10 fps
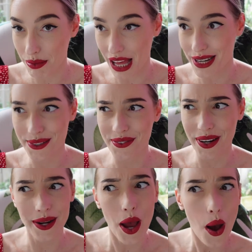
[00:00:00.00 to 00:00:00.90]
plant to a
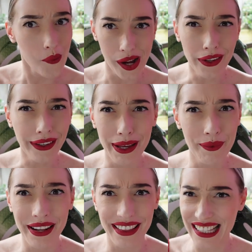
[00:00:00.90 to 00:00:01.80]
friend, why not get
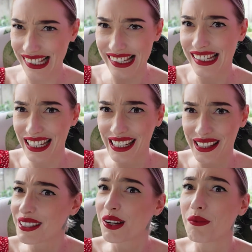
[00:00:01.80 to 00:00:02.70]
one of these and stick it
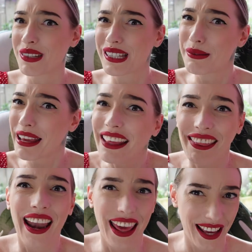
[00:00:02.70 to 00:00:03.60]
in the top just to make it
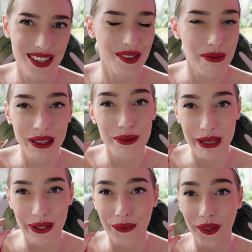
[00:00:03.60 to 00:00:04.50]
that extra bit, little
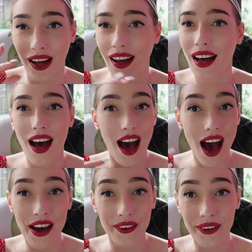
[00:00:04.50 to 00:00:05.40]
bit cooler?
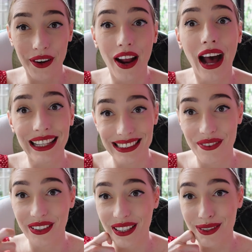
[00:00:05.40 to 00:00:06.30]
I don't know, I
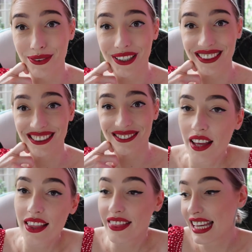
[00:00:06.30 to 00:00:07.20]
definitely would.
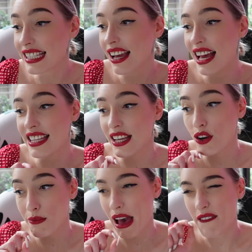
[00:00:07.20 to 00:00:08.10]
These guys
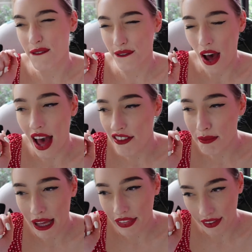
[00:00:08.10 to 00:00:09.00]
are about five
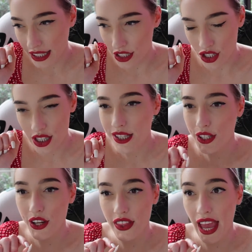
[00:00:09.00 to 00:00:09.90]
by three inches,
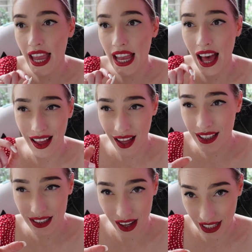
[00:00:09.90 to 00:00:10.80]
so they
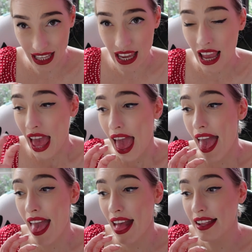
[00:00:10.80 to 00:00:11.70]
aren't tiny
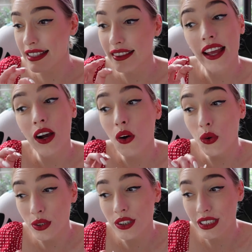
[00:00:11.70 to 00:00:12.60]
and they are
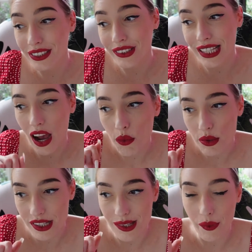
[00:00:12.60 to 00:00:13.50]
also sealed to help
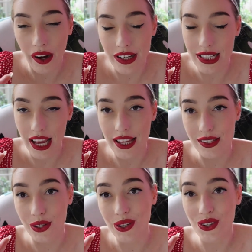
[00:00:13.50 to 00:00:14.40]
resist wear and tear.
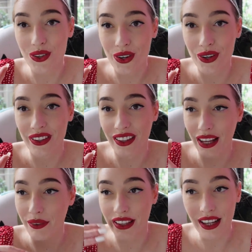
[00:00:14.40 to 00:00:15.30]
So you know that
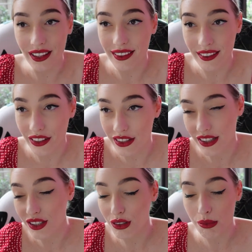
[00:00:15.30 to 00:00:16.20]
like with anything that goes
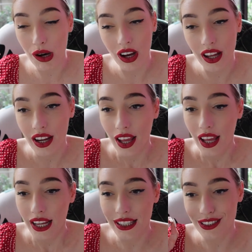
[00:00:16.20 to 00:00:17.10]
into a pot,
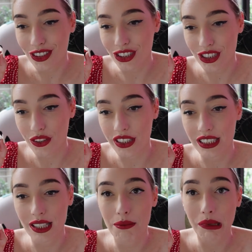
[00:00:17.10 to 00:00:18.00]
it's not just going
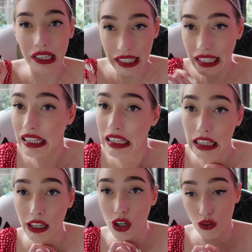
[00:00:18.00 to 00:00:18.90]
to
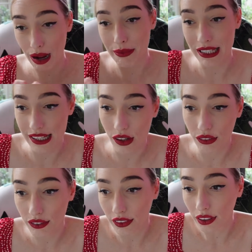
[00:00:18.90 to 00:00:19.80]
completely crap itself.